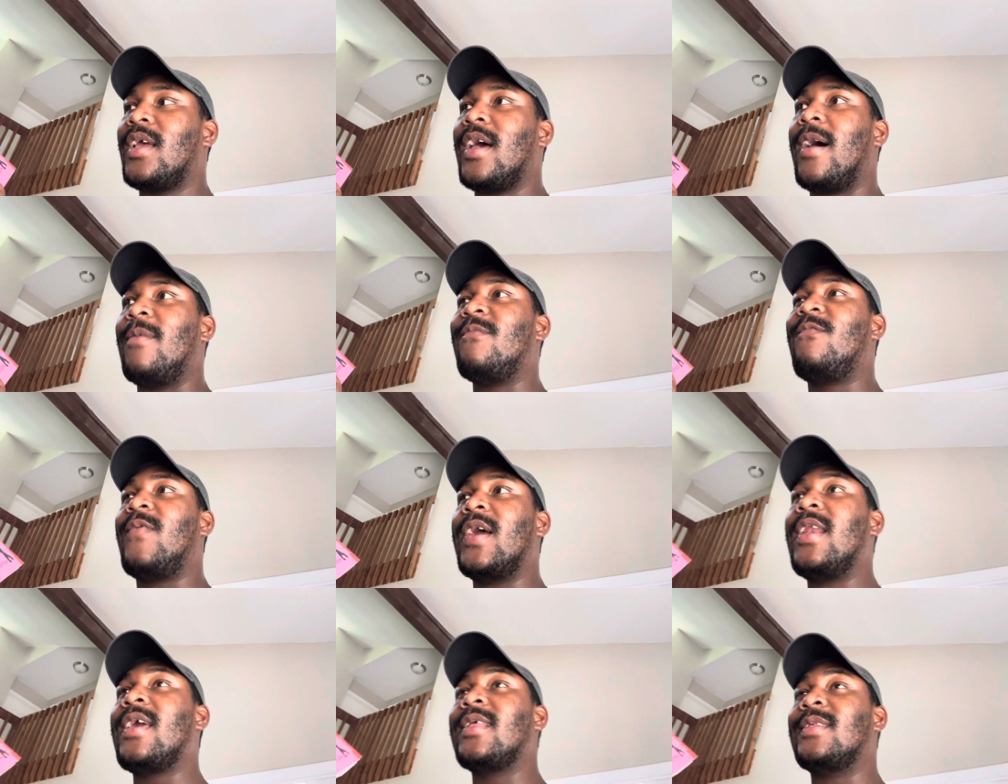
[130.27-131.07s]
I'm
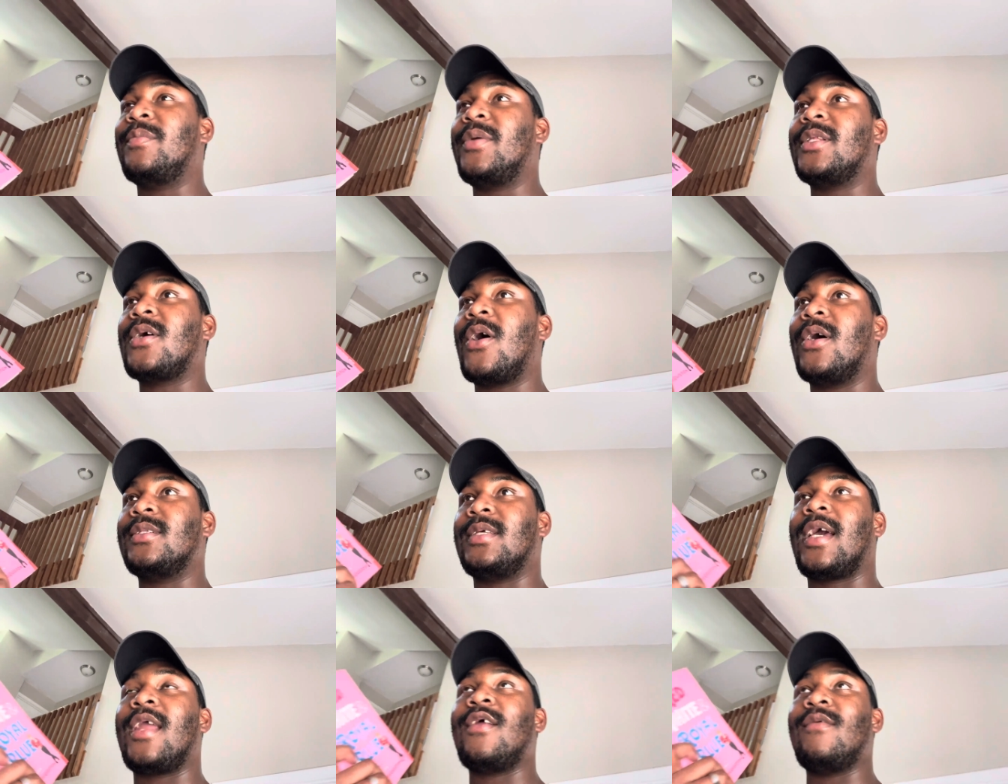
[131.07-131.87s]
finding it a bit hard
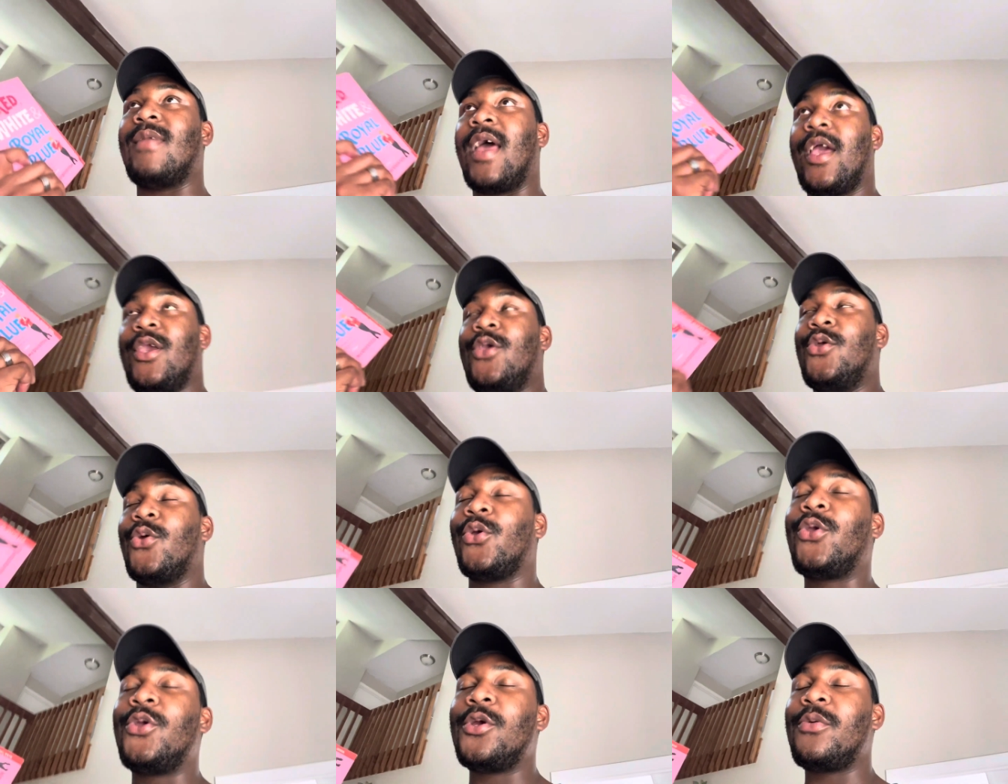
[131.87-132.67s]
to kind of like,
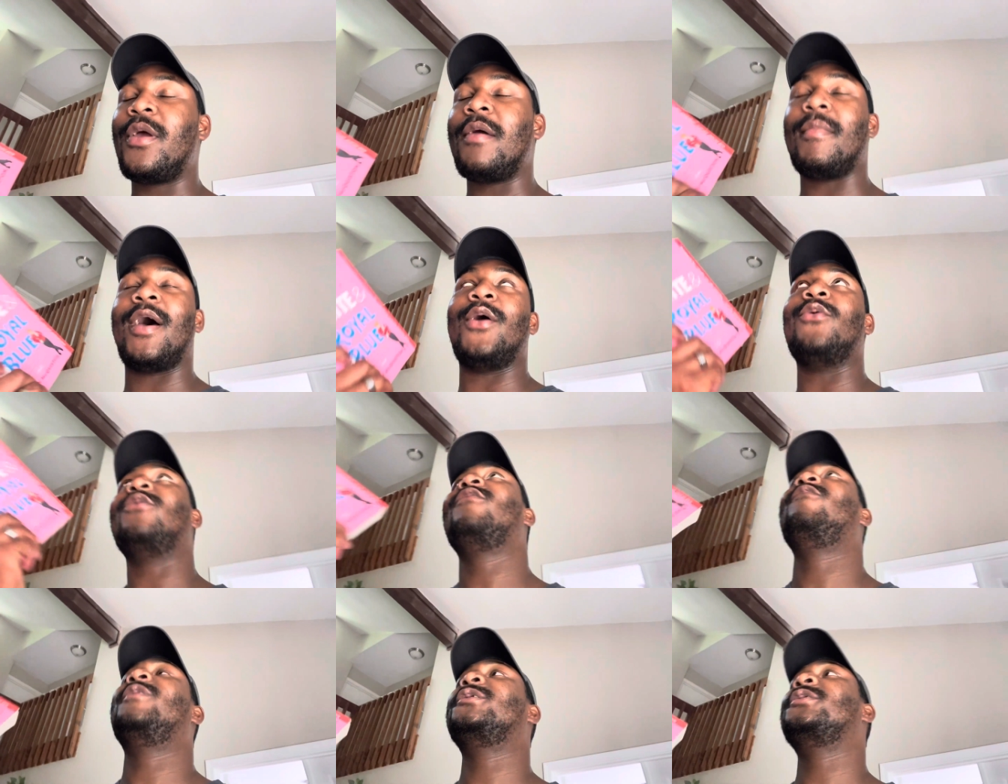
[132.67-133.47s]
curate my
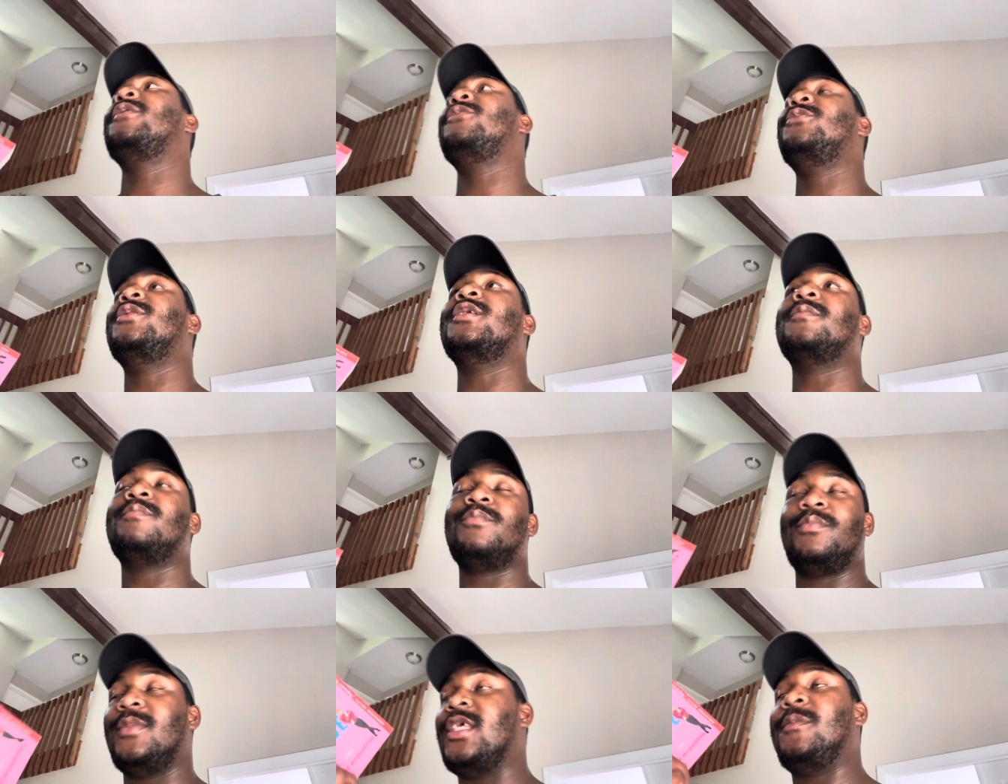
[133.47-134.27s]
own vision of who
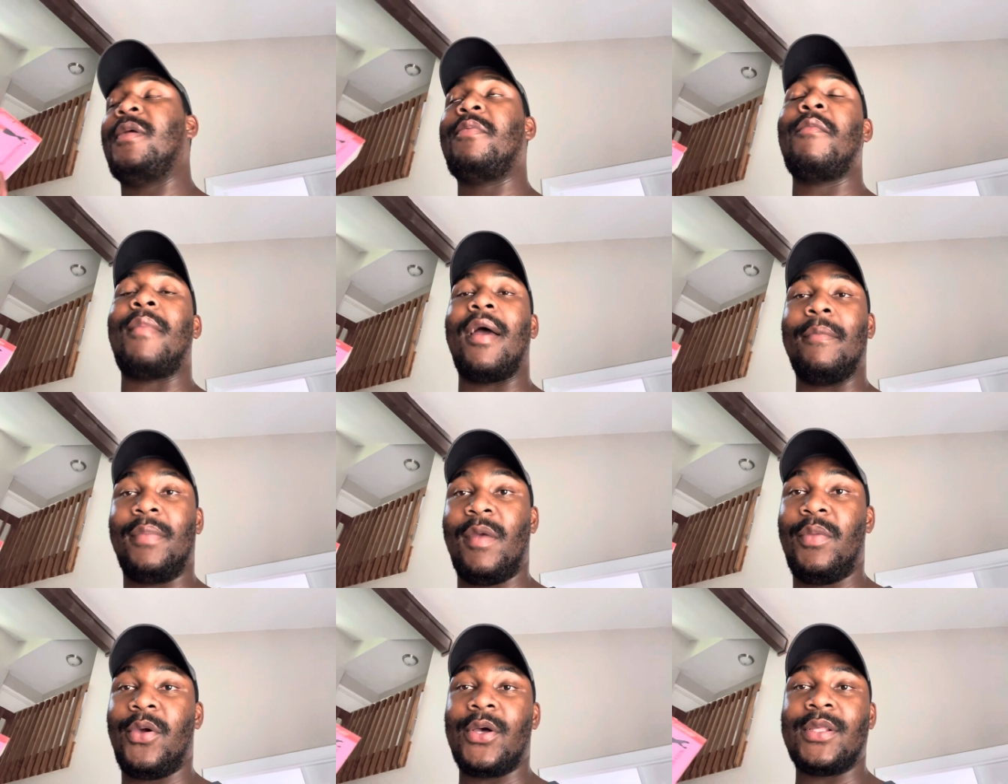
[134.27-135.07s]
these people might
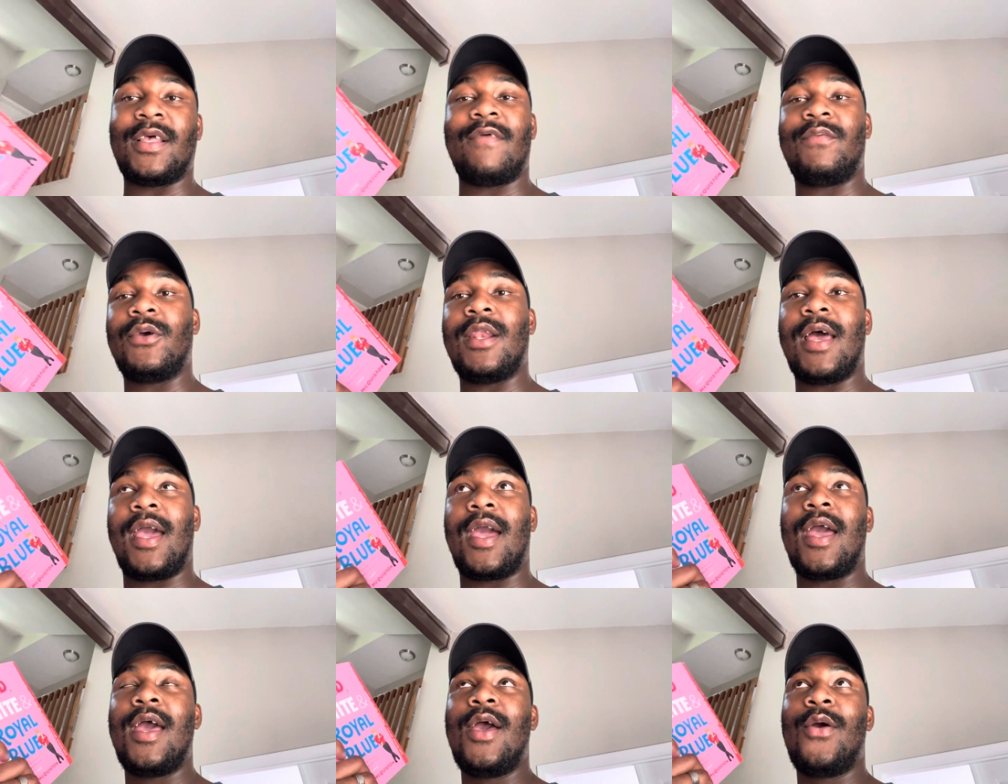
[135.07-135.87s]
be, because I feel
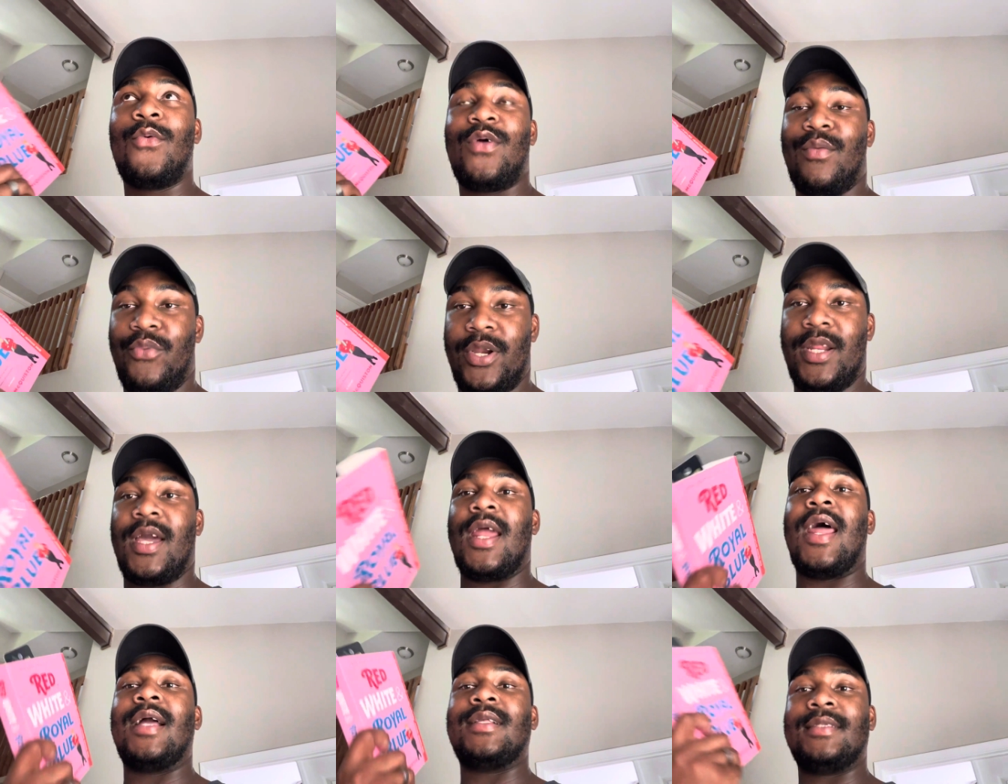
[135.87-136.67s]
like when I'm reading, I
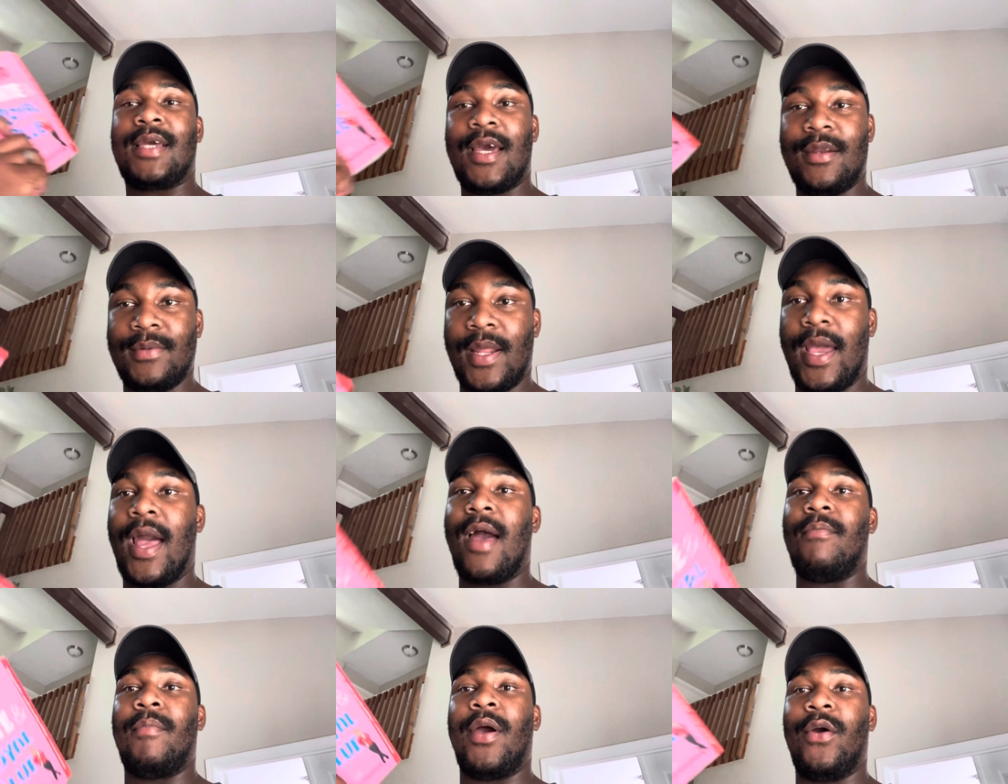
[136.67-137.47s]
like to kind of like
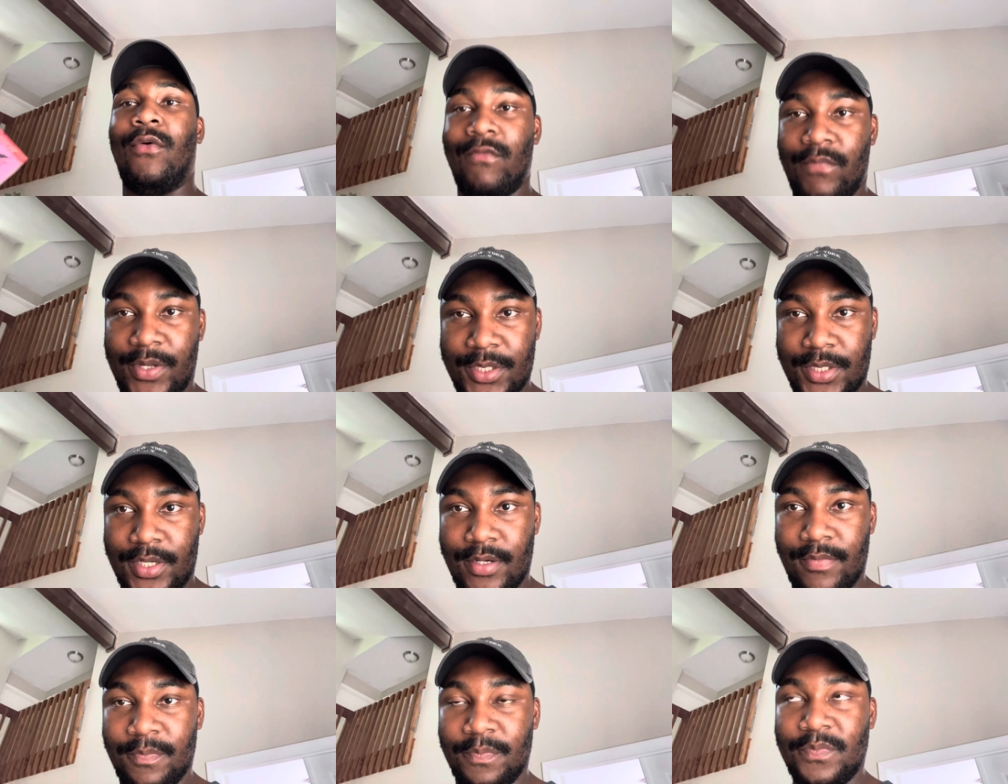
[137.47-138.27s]
have my own
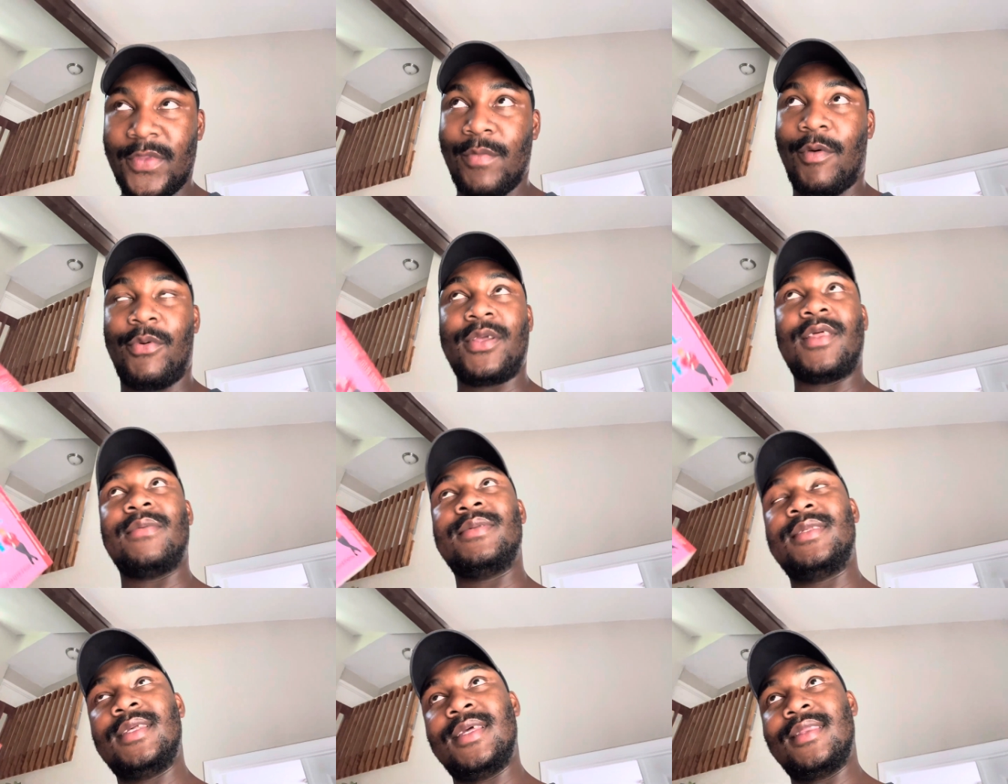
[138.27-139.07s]
vision. But because I've
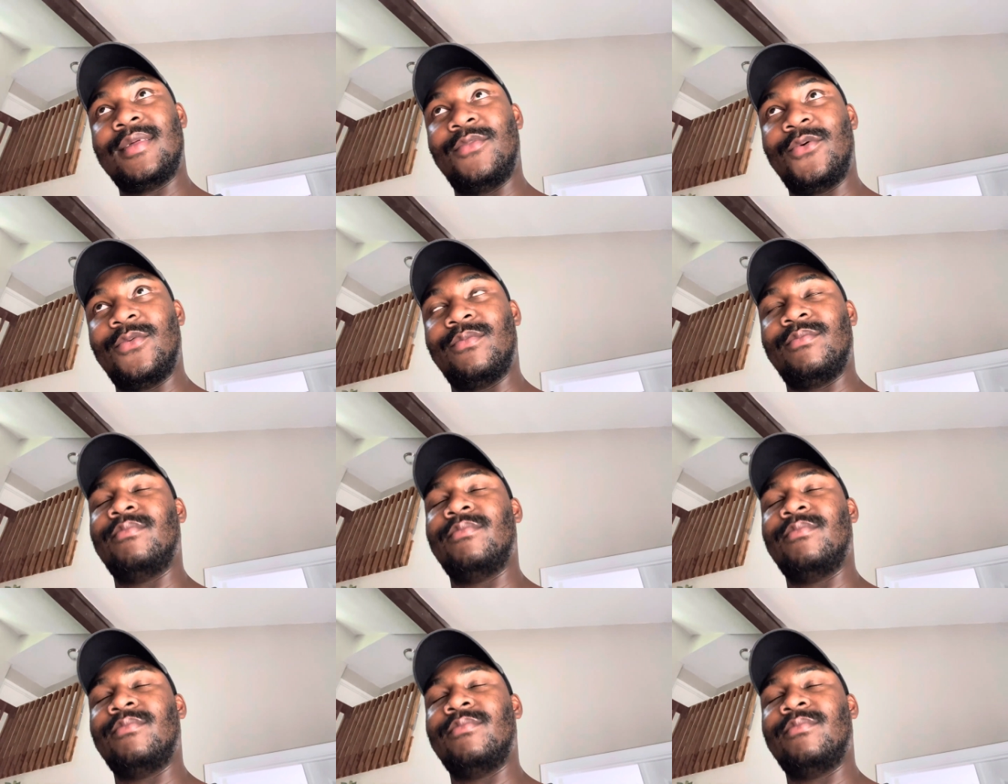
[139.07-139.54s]
seen the